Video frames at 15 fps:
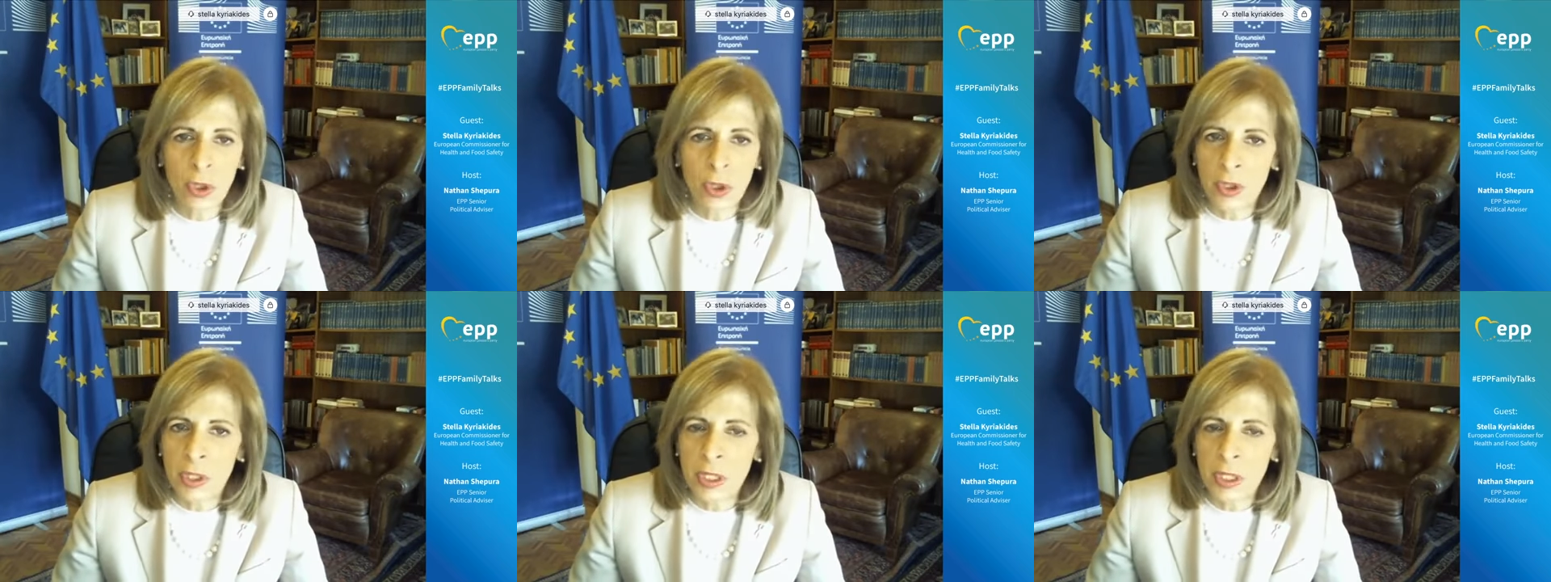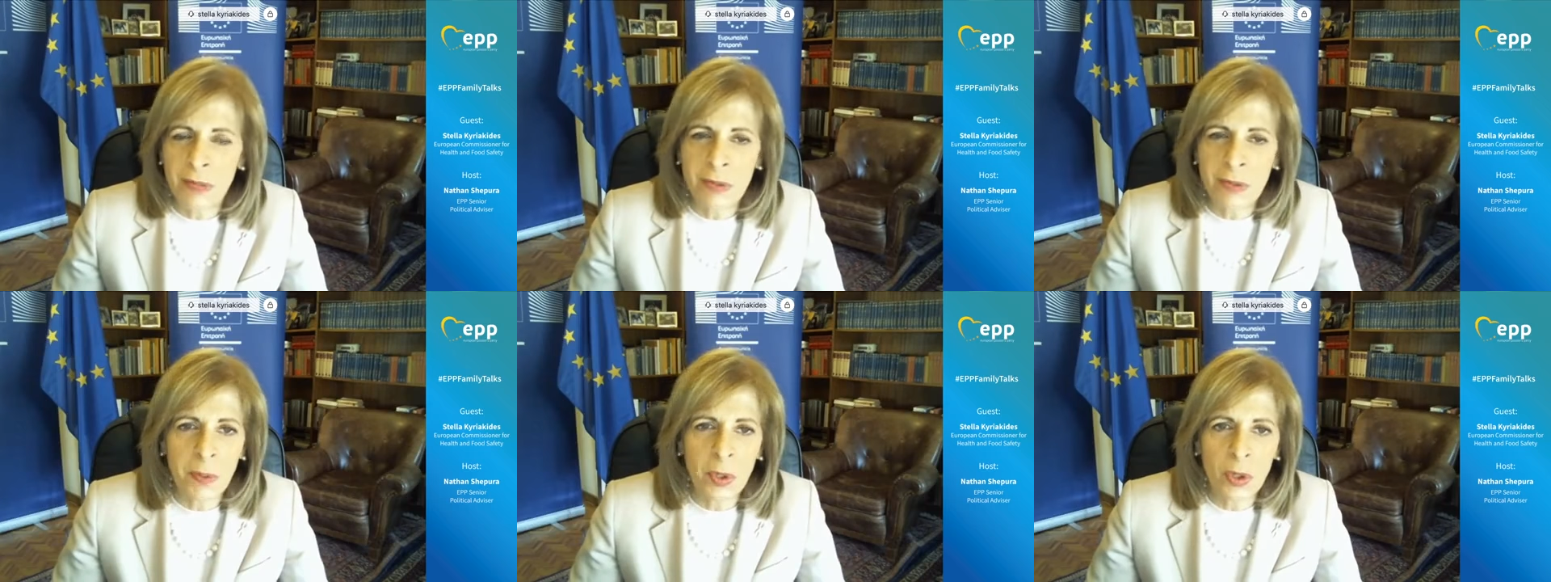I've
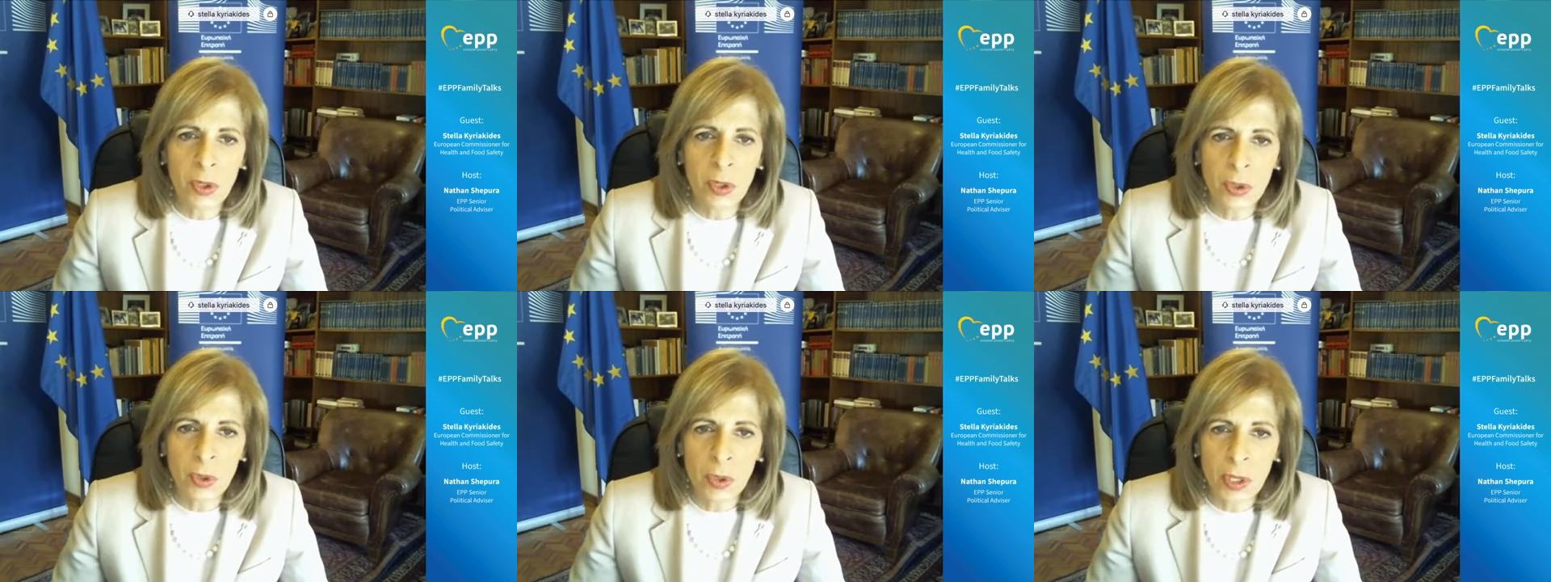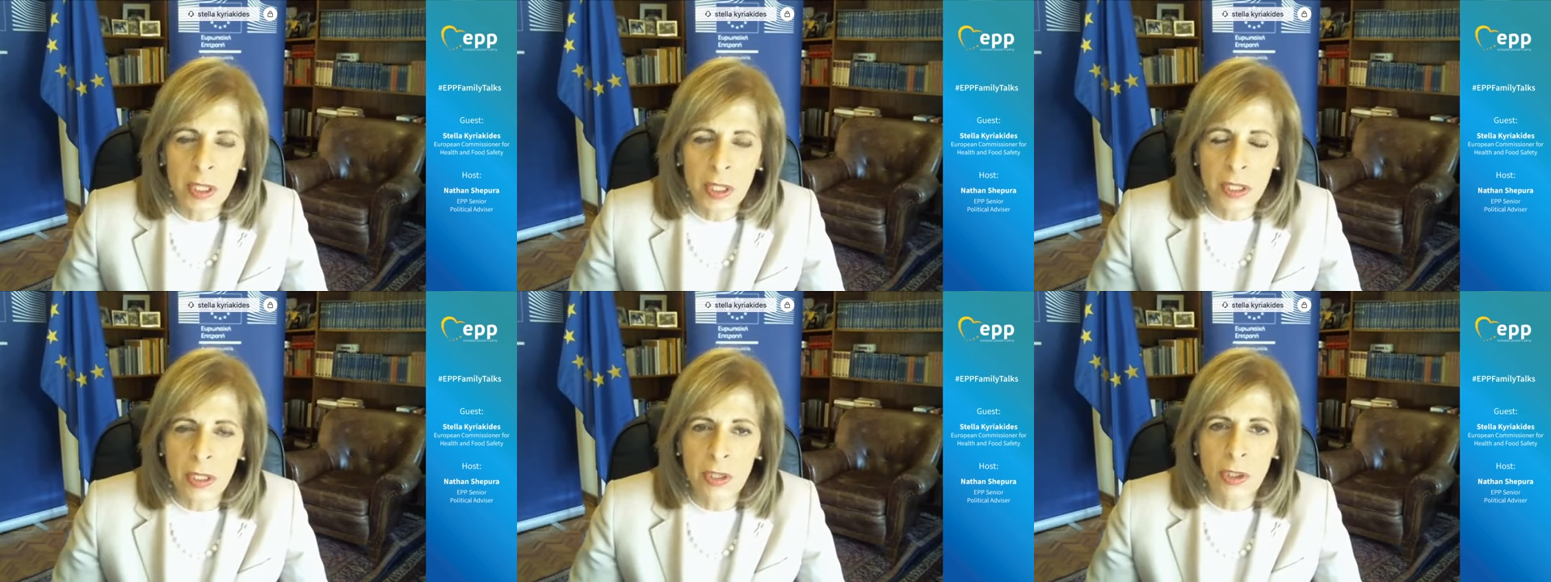spoken to
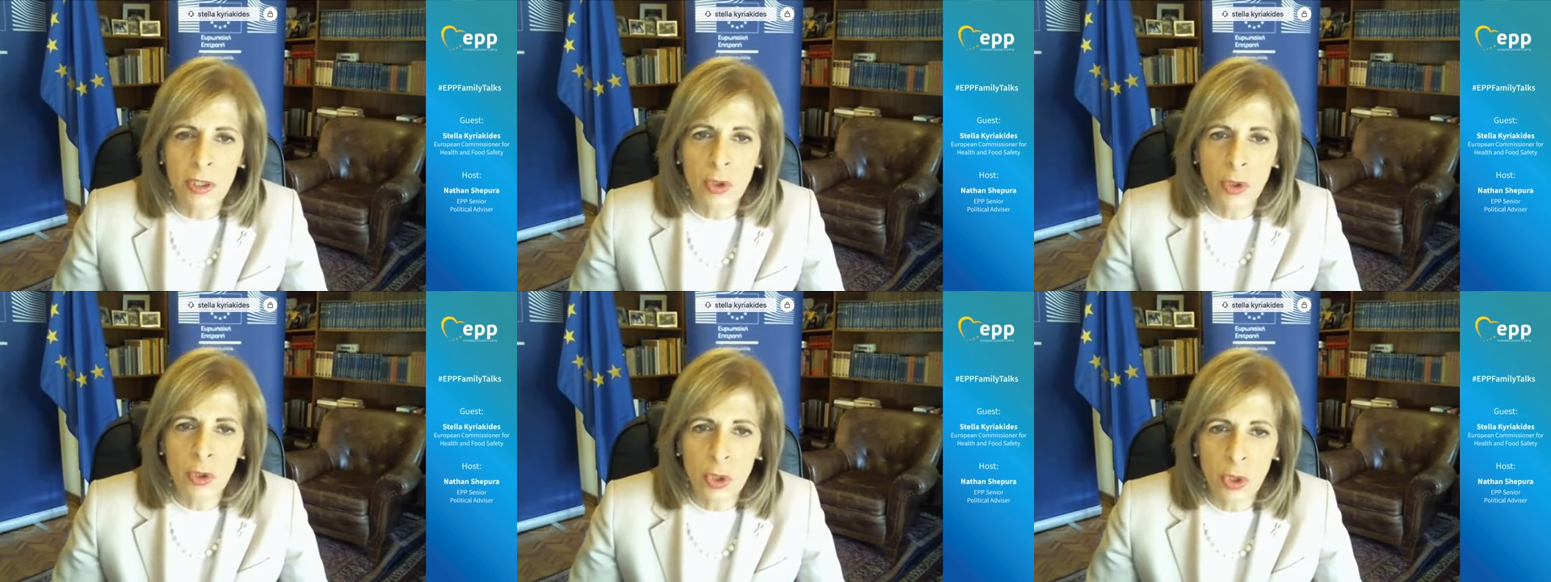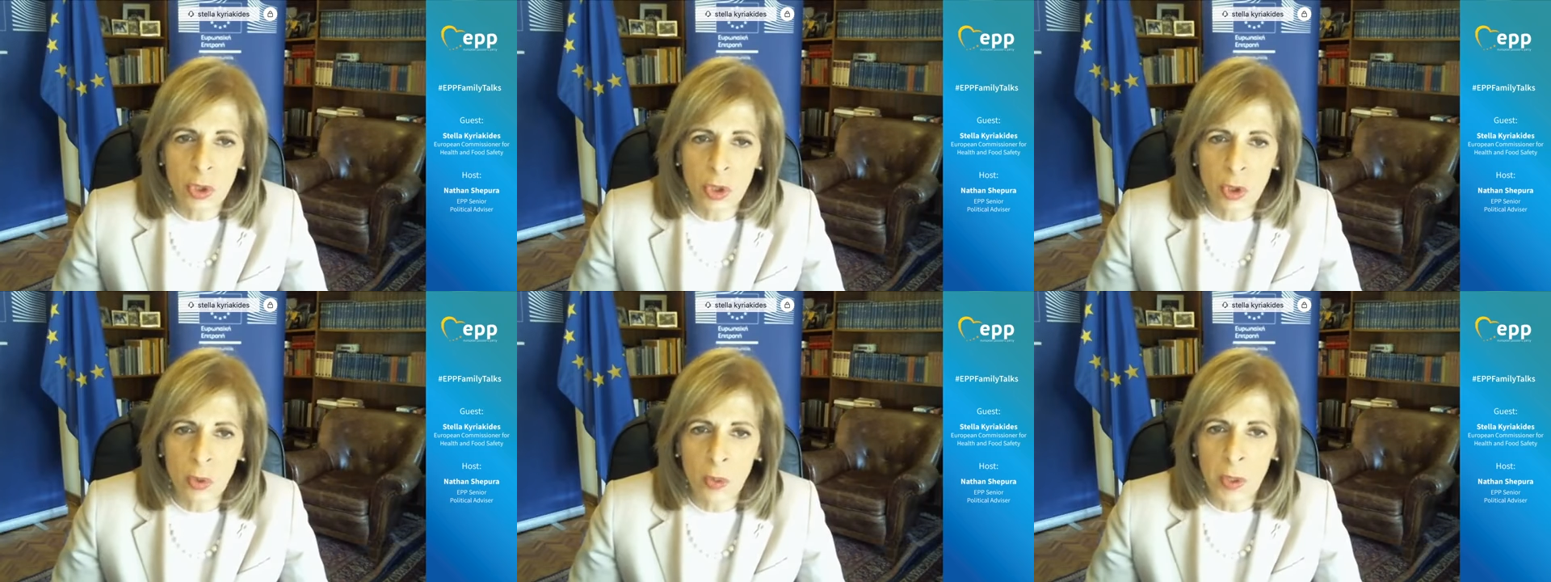nurses, to social
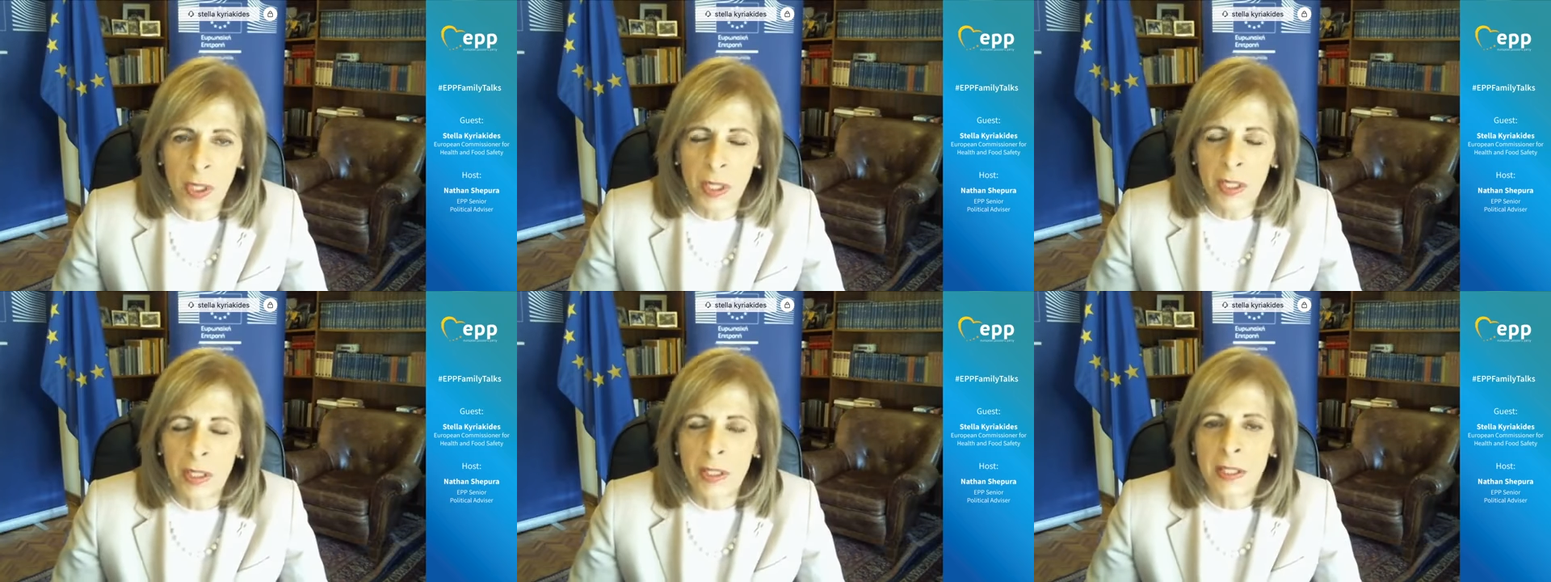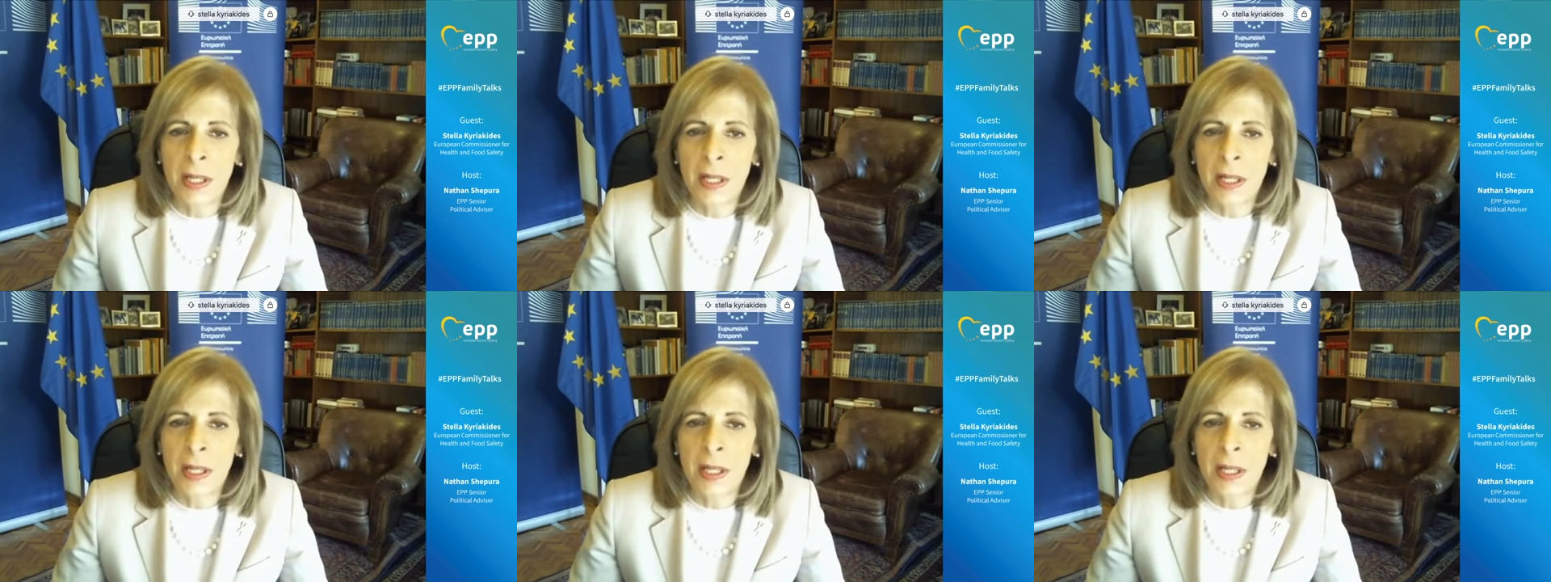workers.